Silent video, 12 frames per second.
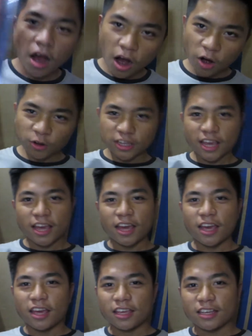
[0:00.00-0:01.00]

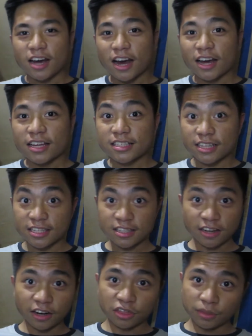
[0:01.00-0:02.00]
Okay guys, let's
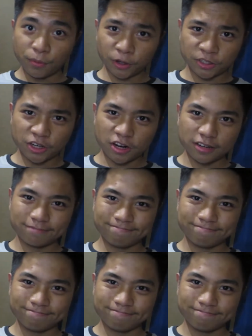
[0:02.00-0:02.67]
start the book talk.